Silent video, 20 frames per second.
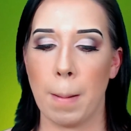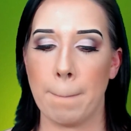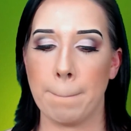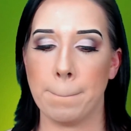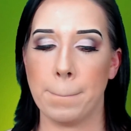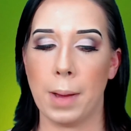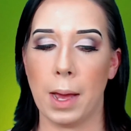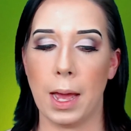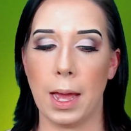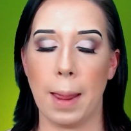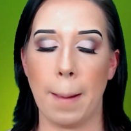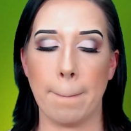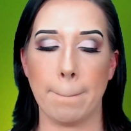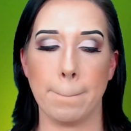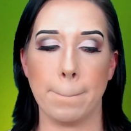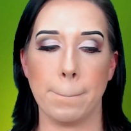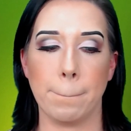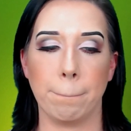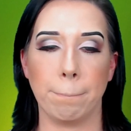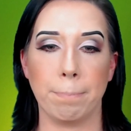But
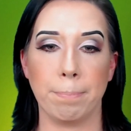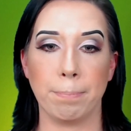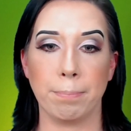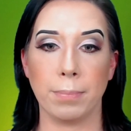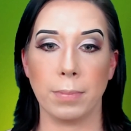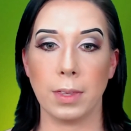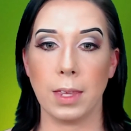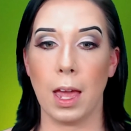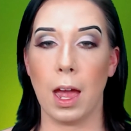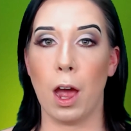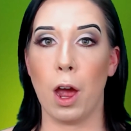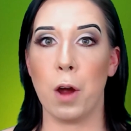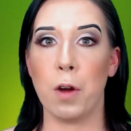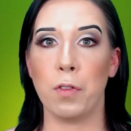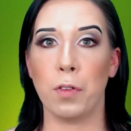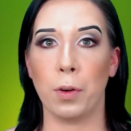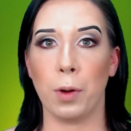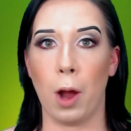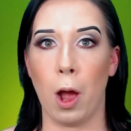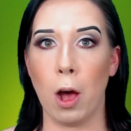yeah,
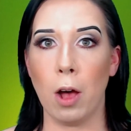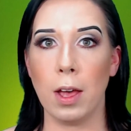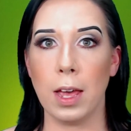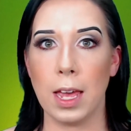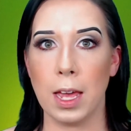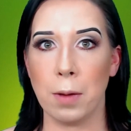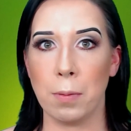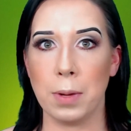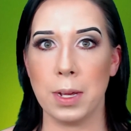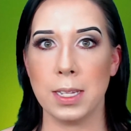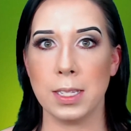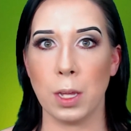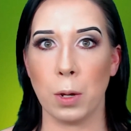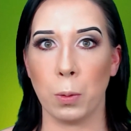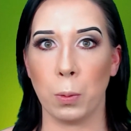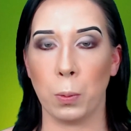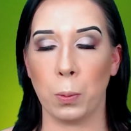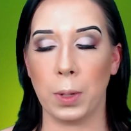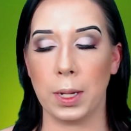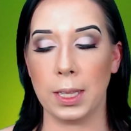overall it was
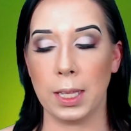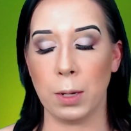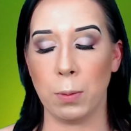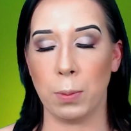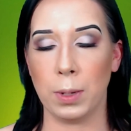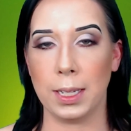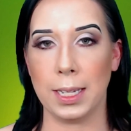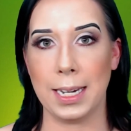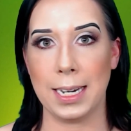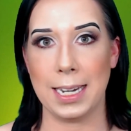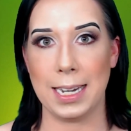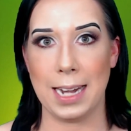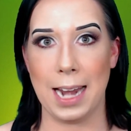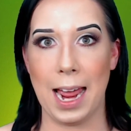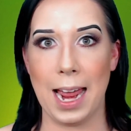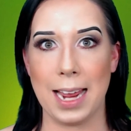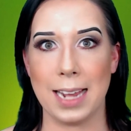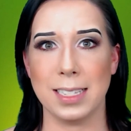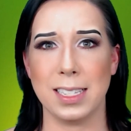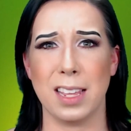really, really
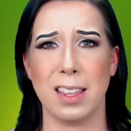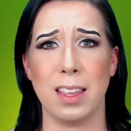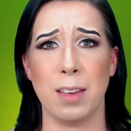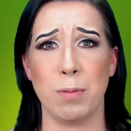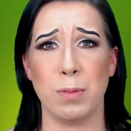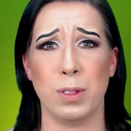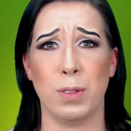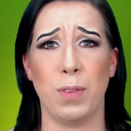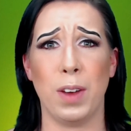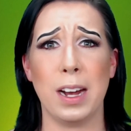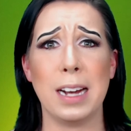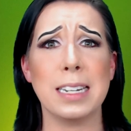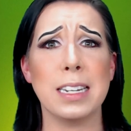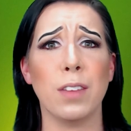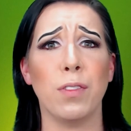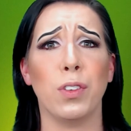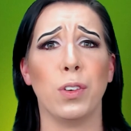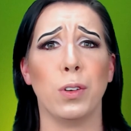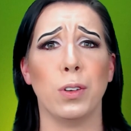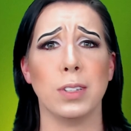nice. It was very
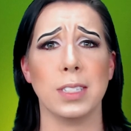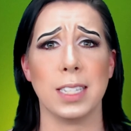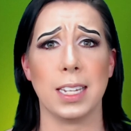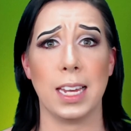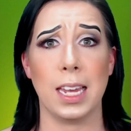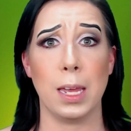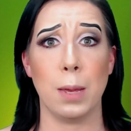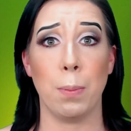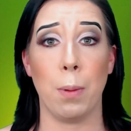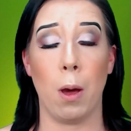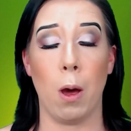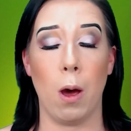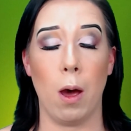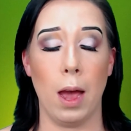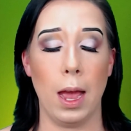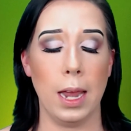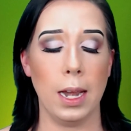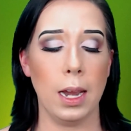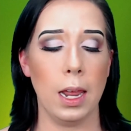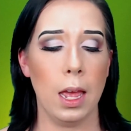difficult to keep
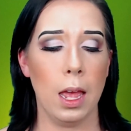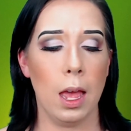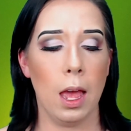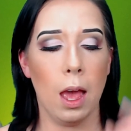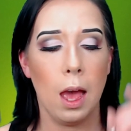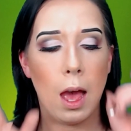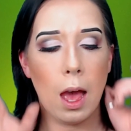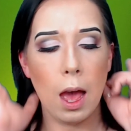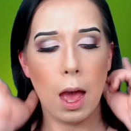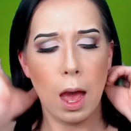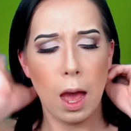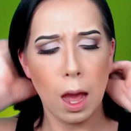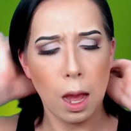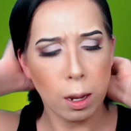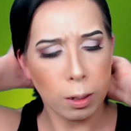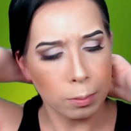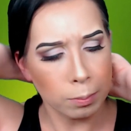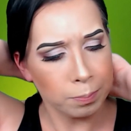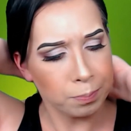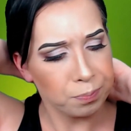on,
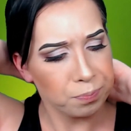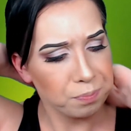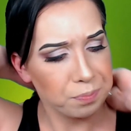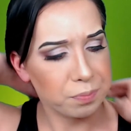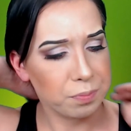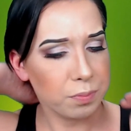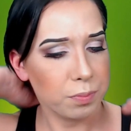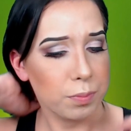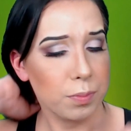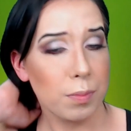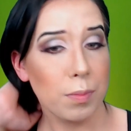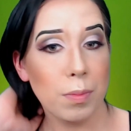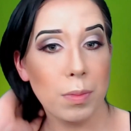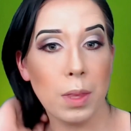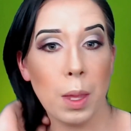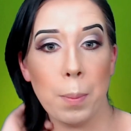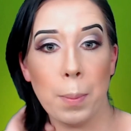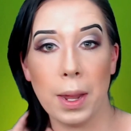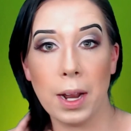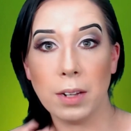
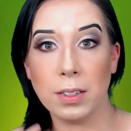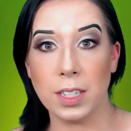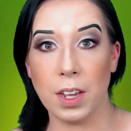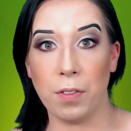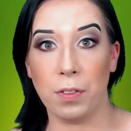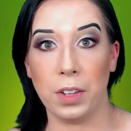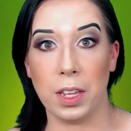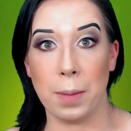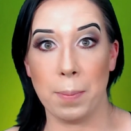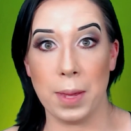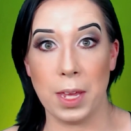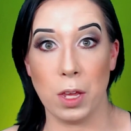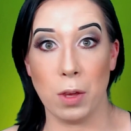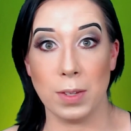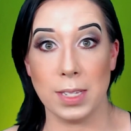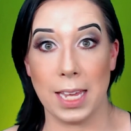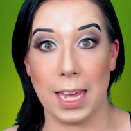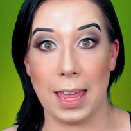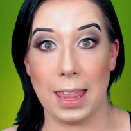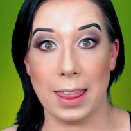but I'll definitely be
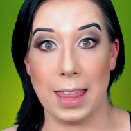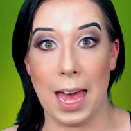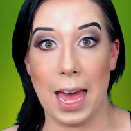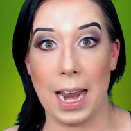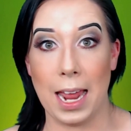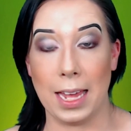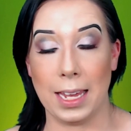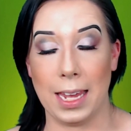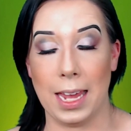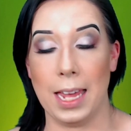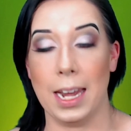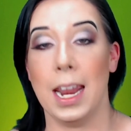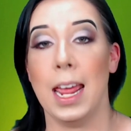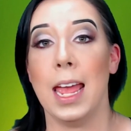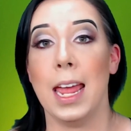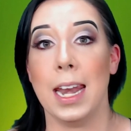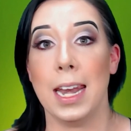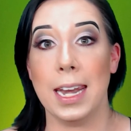using that again.